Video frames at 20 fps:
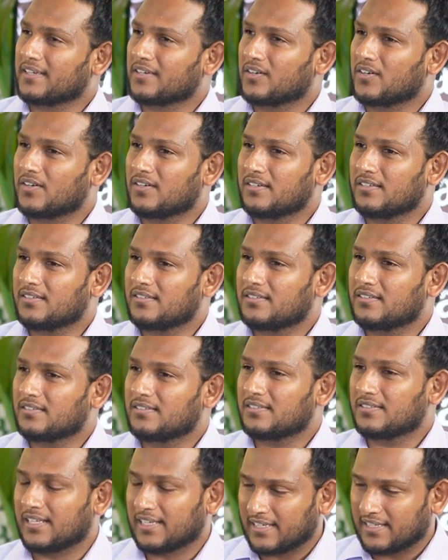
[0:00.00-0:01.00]
called
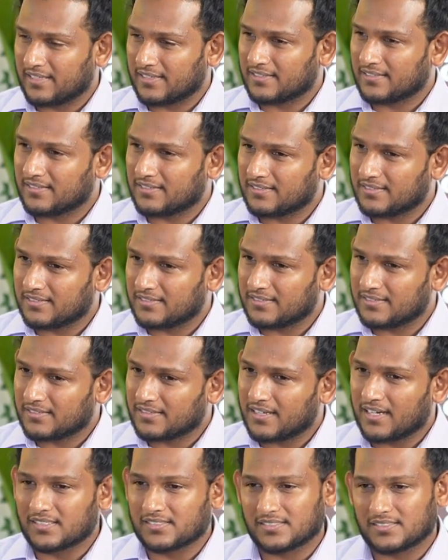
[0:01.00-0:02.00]
like a
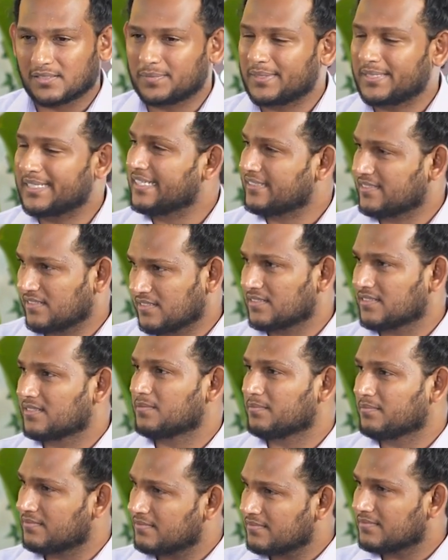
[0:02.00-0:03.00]
customer
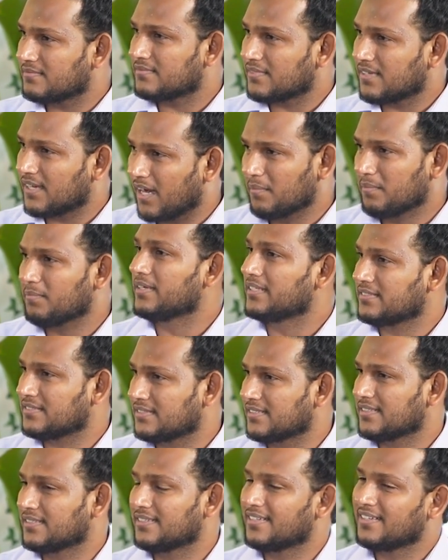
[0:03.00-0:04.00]
decision hub. It's
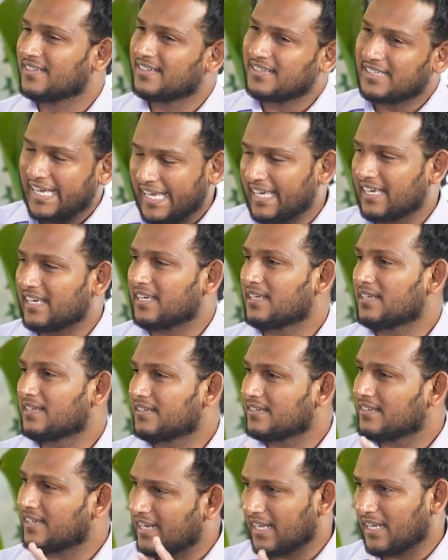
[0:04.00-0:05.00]
a
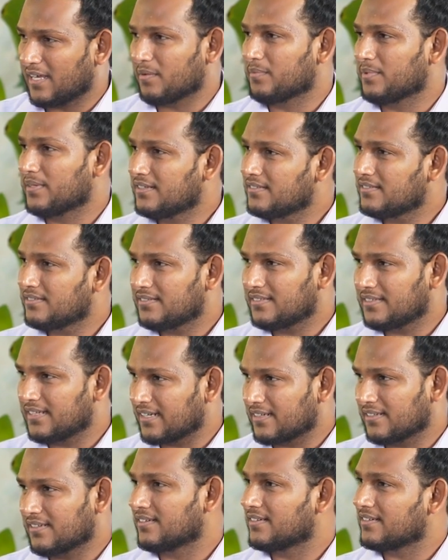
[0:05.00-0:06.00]
AI-enabled
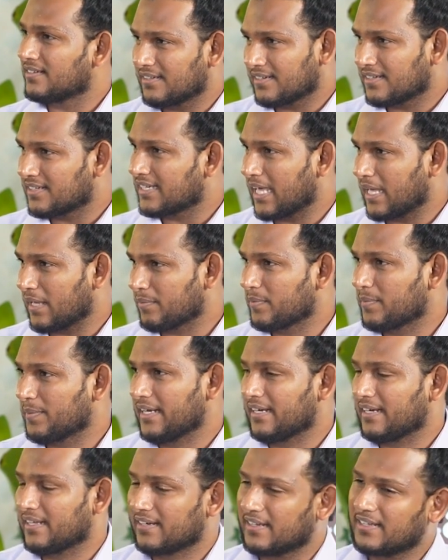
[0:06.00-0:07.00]

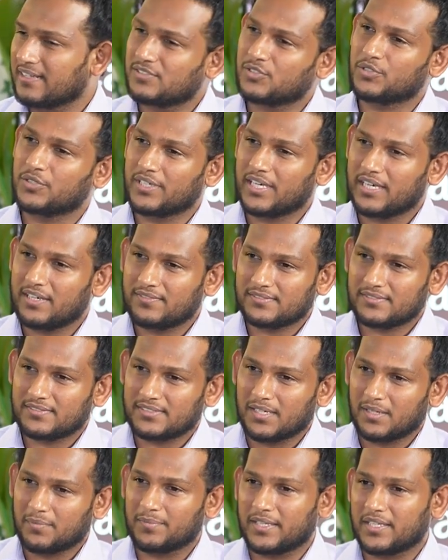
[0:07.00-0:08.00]
capability, right? So you have
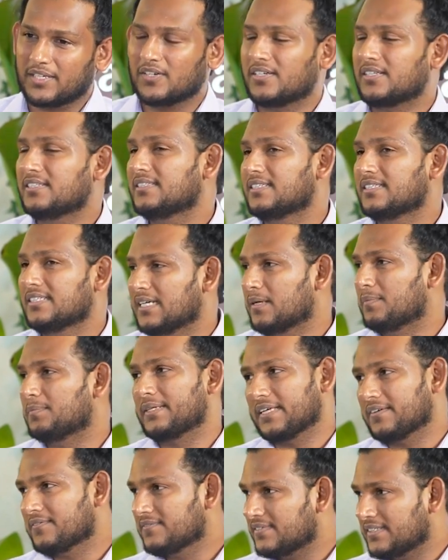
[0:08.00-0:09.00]
something called
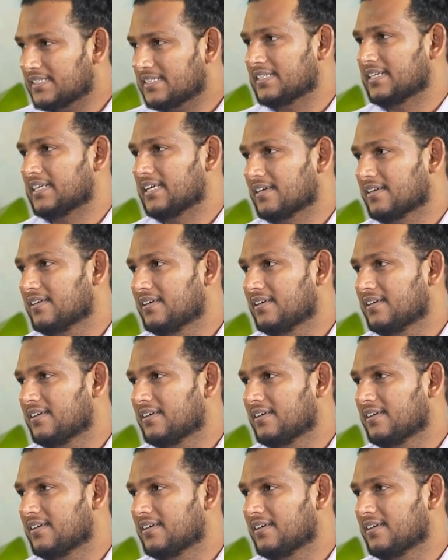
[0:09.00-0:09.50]
adaptive learning.